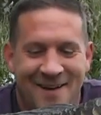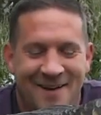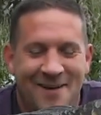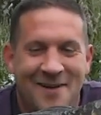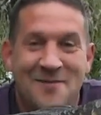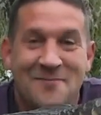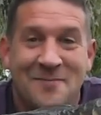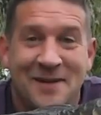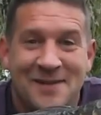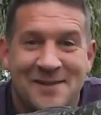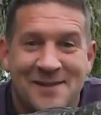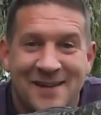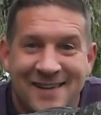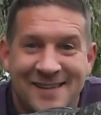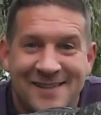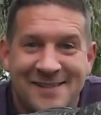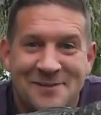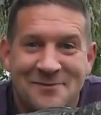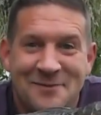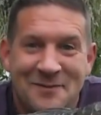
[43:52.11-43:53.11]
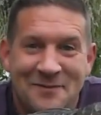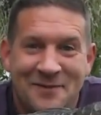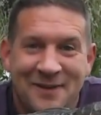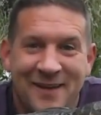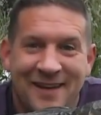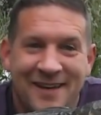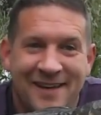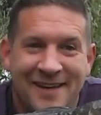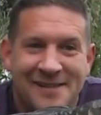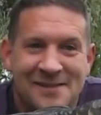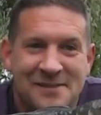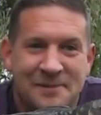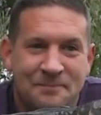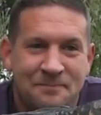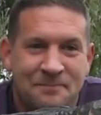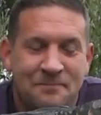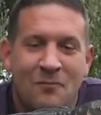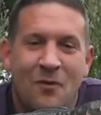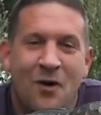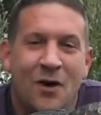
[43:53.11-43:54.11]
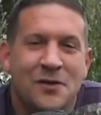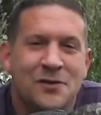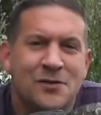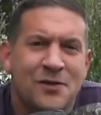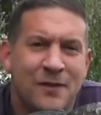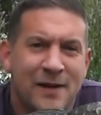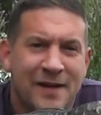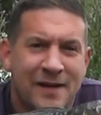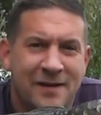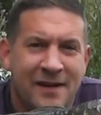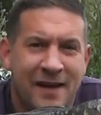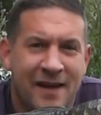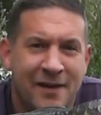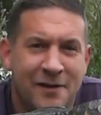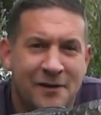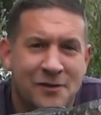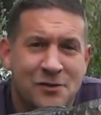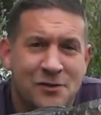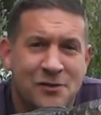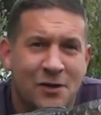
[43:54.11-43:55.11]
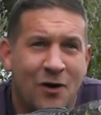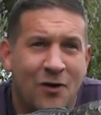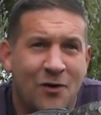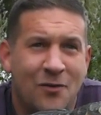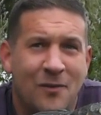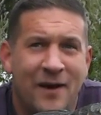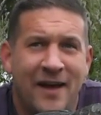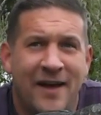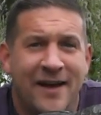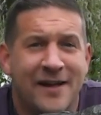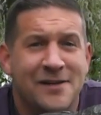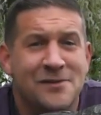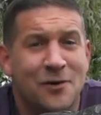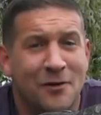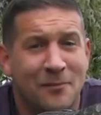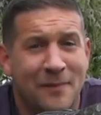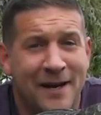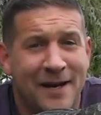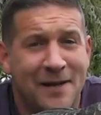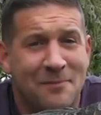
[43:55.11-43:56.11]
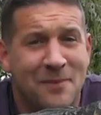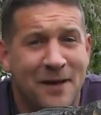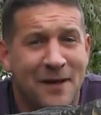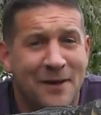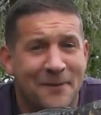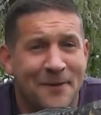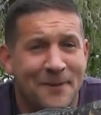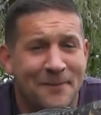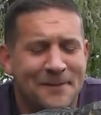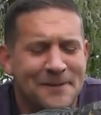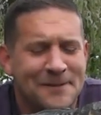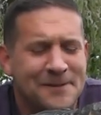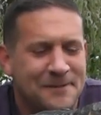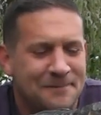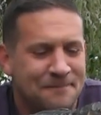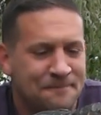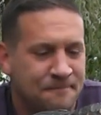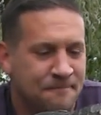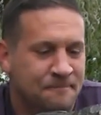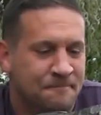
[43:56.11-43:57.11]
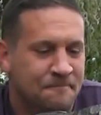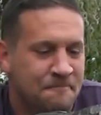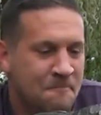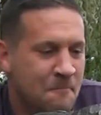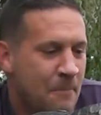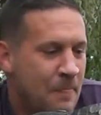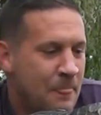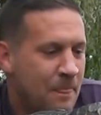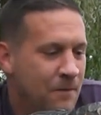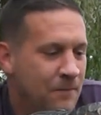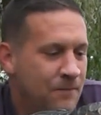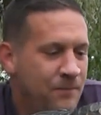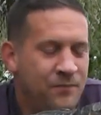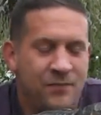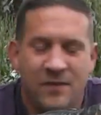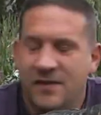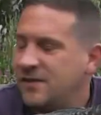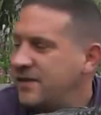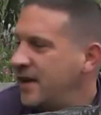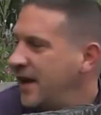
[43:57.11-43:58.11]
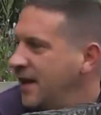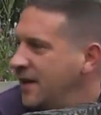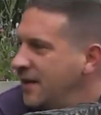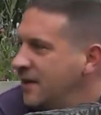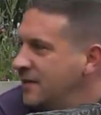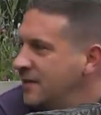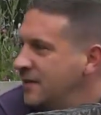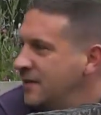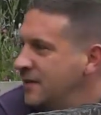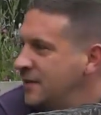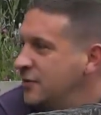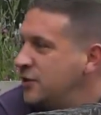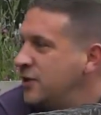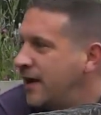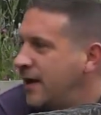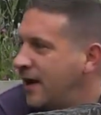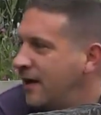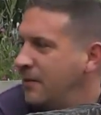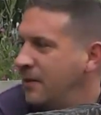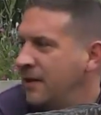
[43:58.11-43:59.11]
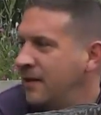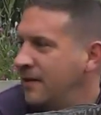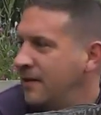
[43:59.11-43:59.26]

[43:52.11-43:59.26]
I've been chasing one for years, mind you, in a stock where there's not many big commons. Ted, shut up.